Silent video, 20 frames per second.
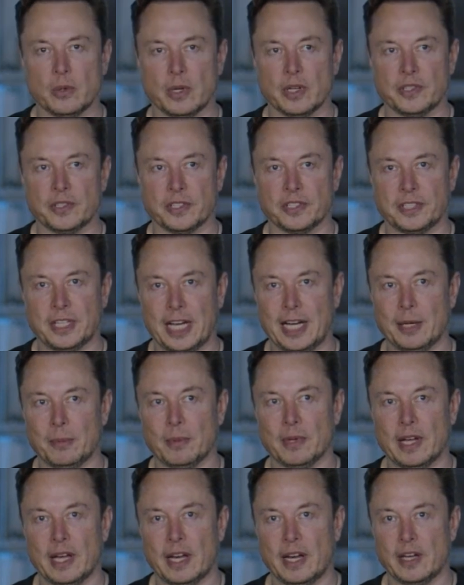Elon
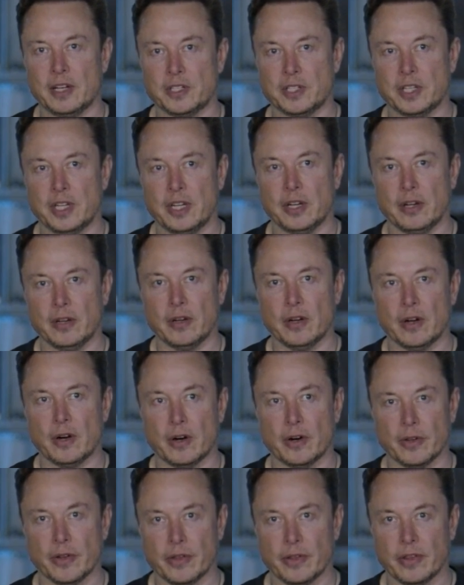Musk once said that
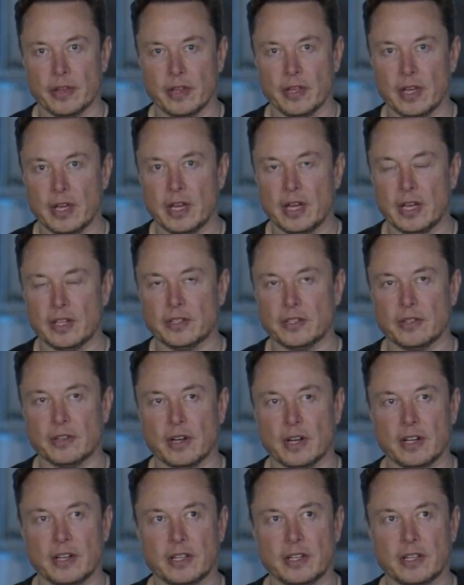Optimus robot would turn